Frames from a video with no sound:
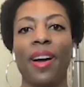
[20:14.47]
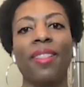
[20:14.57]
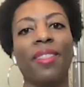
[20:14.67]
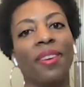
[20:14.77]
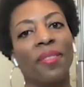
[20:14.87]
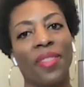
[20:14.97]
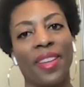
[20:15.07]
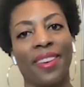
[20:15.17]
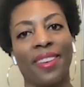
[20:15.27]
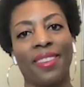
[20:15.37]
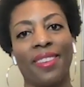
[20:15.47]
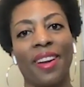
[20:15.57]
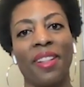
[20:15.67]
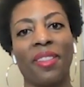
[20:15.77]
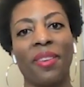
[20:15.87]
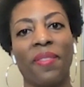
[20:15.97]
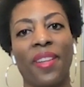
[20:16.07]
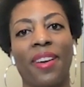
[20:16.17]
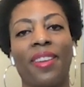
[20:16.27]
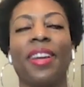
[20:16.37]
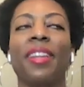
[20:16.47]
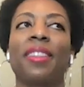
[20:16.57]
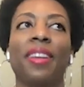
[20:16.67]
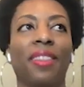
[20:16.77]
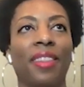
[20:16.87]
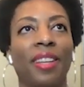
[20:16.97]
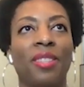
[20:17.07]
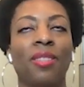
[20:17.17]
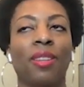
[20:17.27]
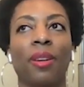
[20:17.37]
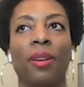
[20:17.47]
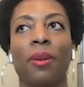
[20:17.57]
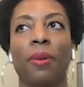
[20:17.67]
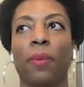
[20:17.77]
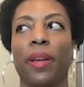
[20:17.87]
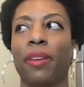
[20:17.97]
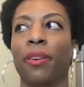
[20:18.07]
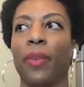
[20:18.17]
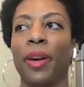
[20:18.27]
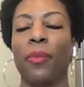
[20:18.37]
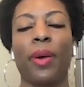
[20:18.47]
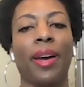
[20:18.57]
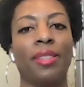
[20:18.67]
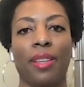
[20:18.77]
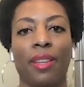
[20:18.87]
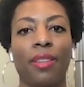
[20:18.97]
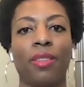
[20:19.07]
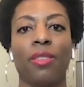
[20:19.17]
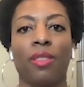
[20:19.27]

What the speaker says: I love that. I love that. And I think that's like a great way to end,